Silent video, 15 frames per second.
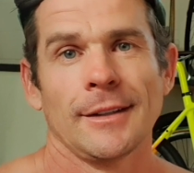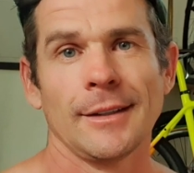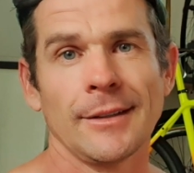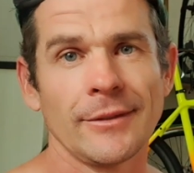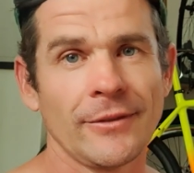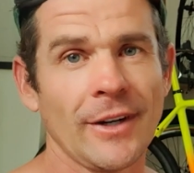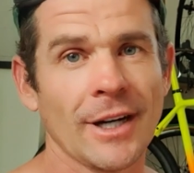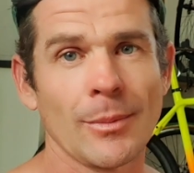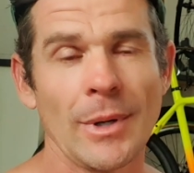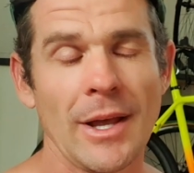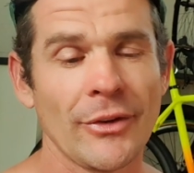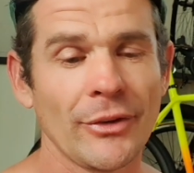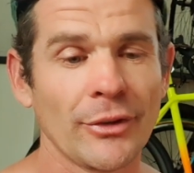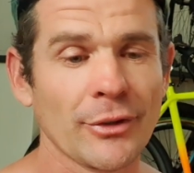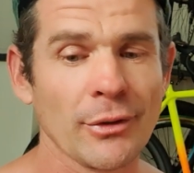Fuck, man,
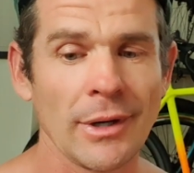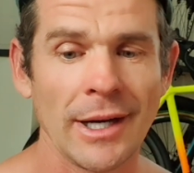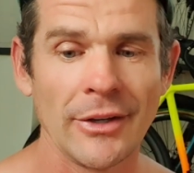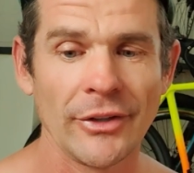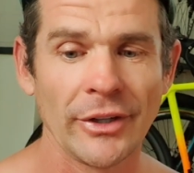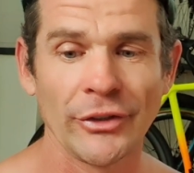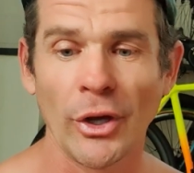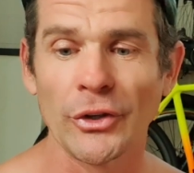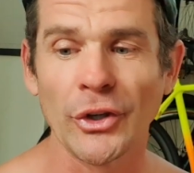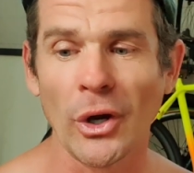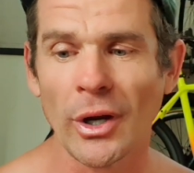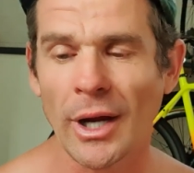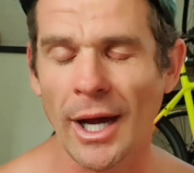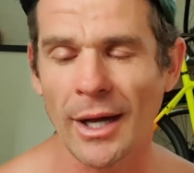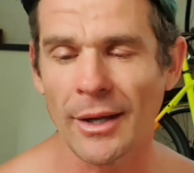this is crazy. So I
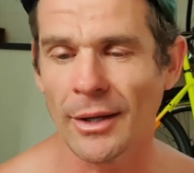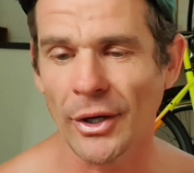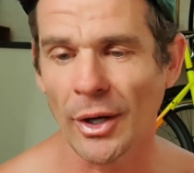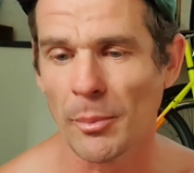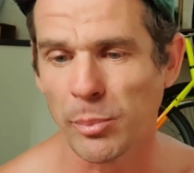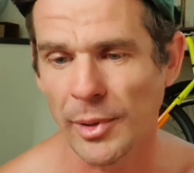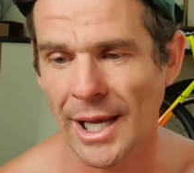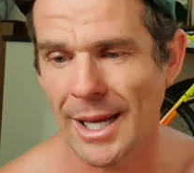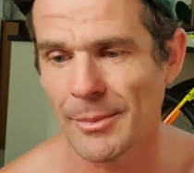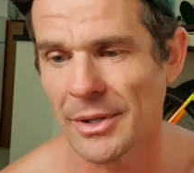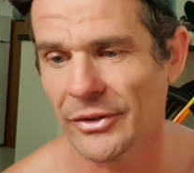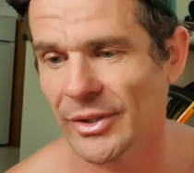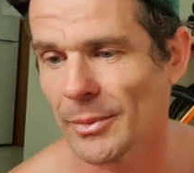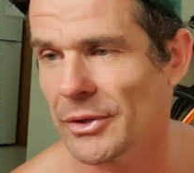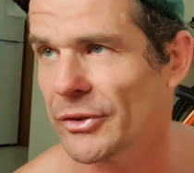don't blame
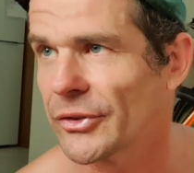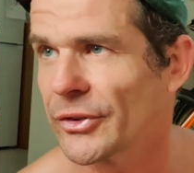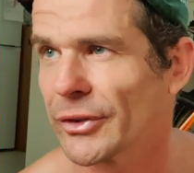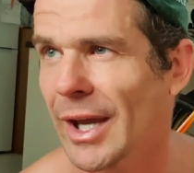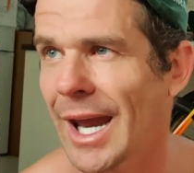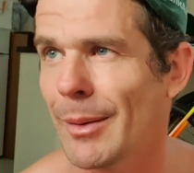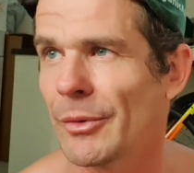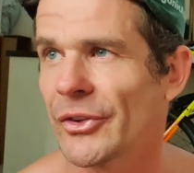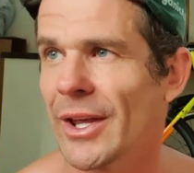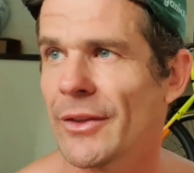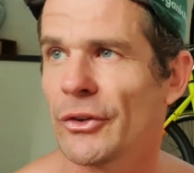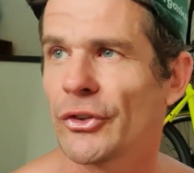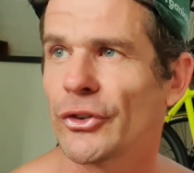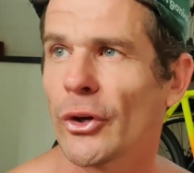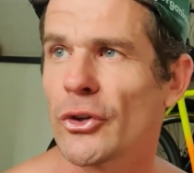some of these scammers out,
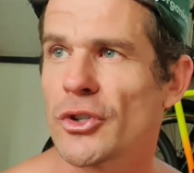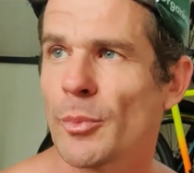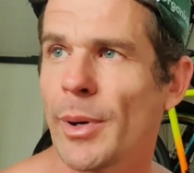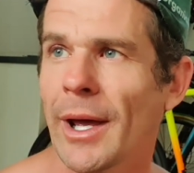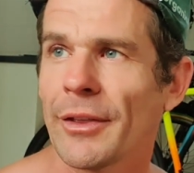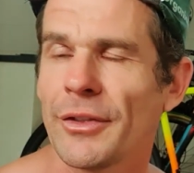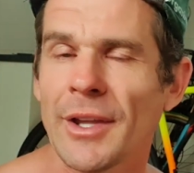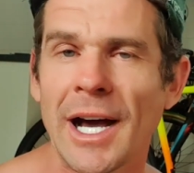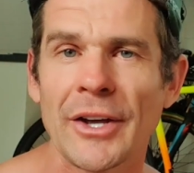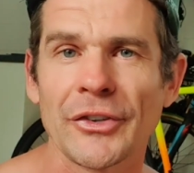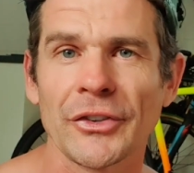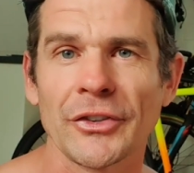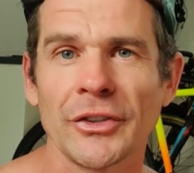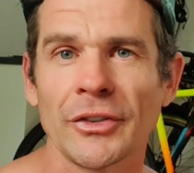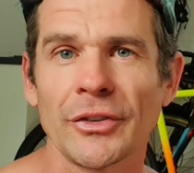these sociopath
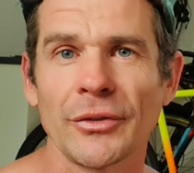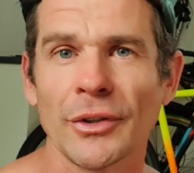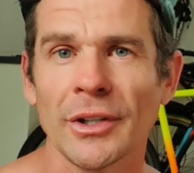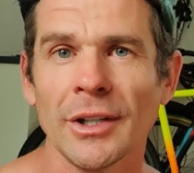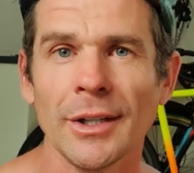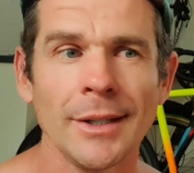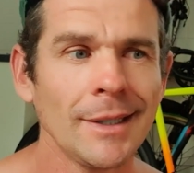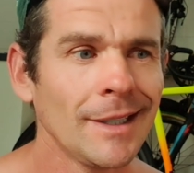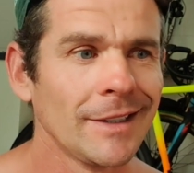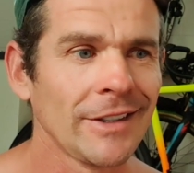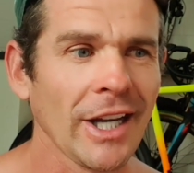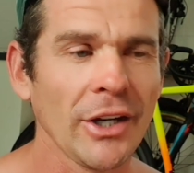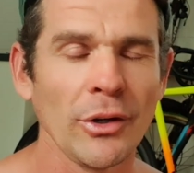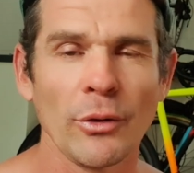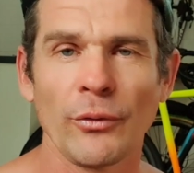narcissists, for
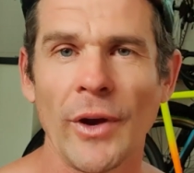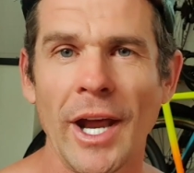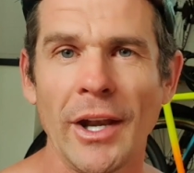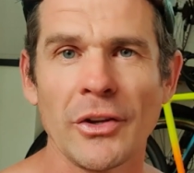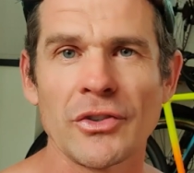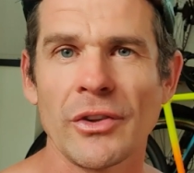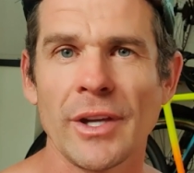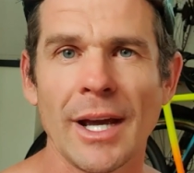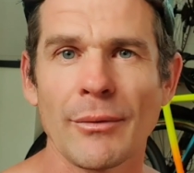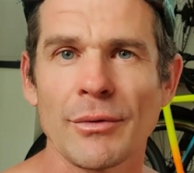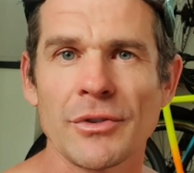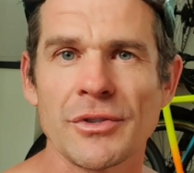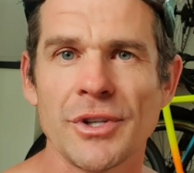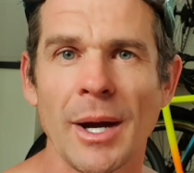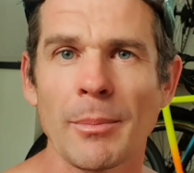taking advantage of the
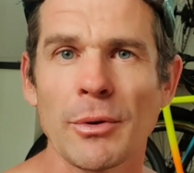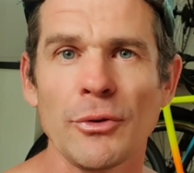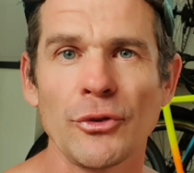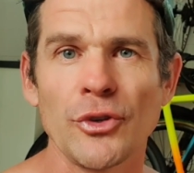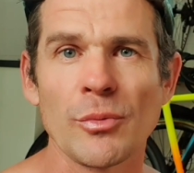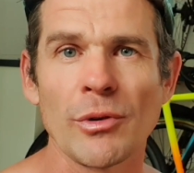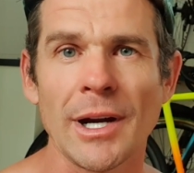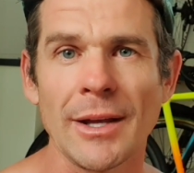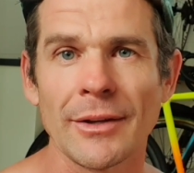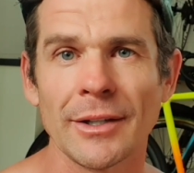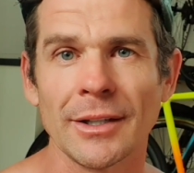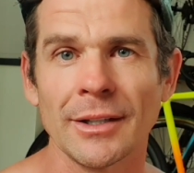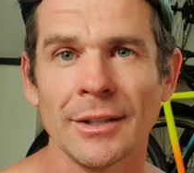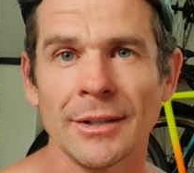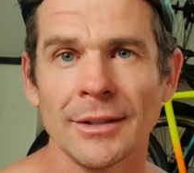average dumb consumer out
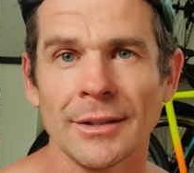there.